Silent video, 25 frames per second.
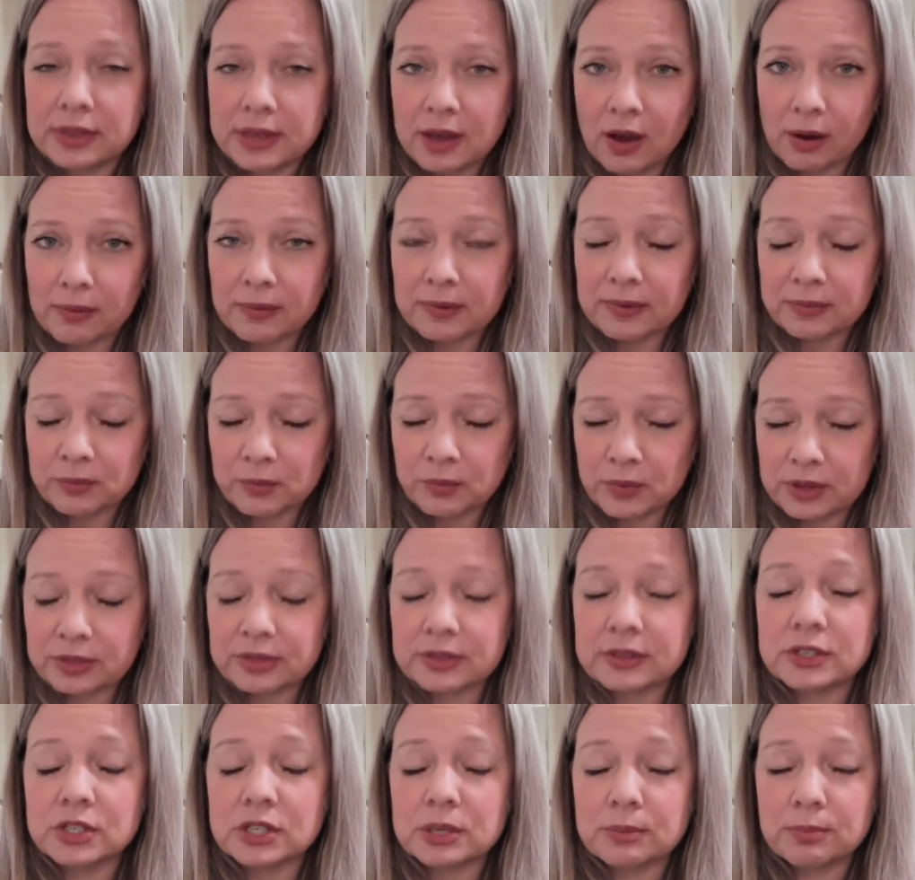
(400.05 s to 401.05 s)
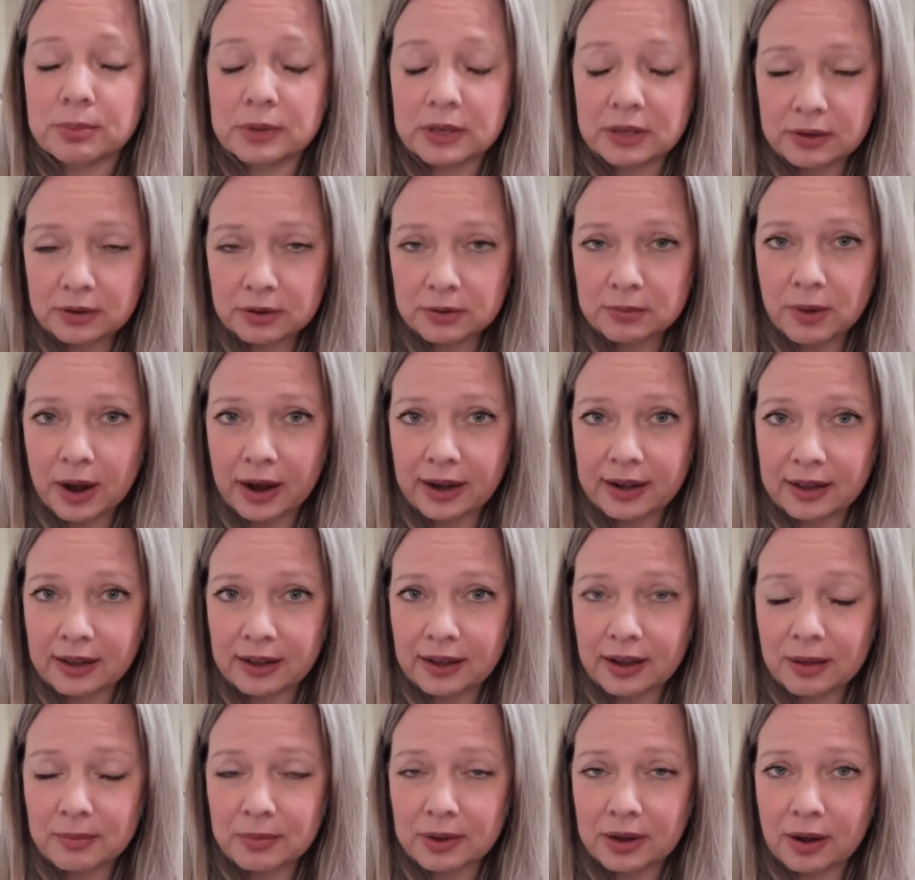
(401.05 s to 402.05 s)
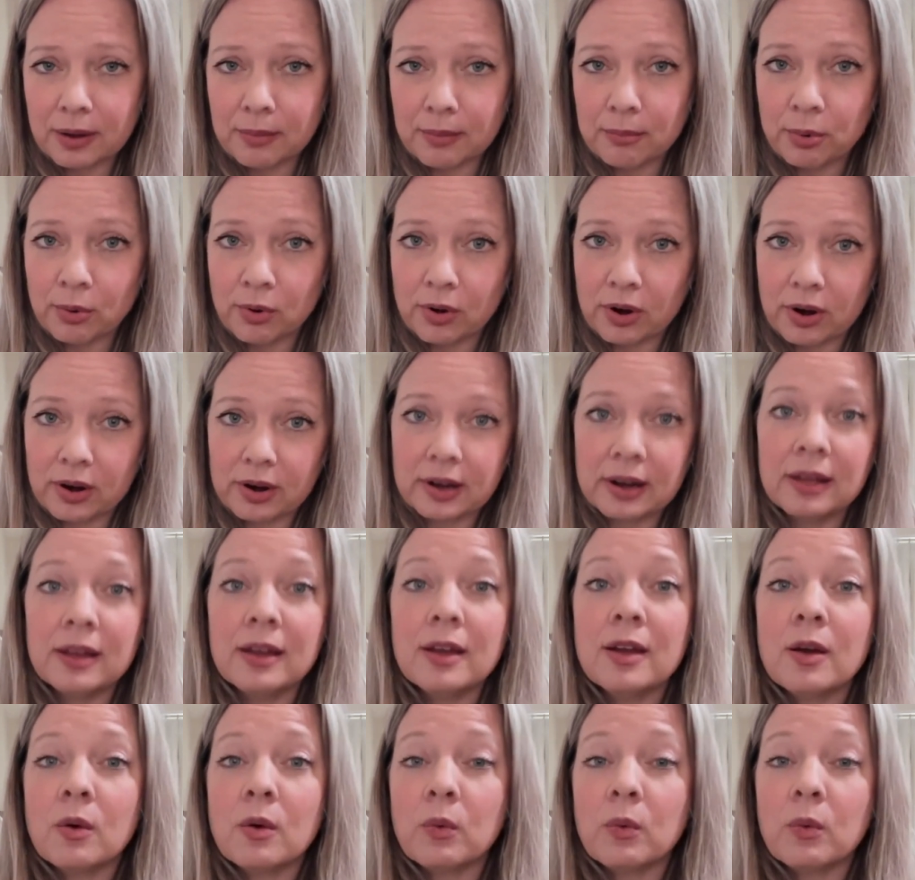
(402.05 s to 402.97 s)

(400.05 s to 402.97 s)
the GPU mining coming on board.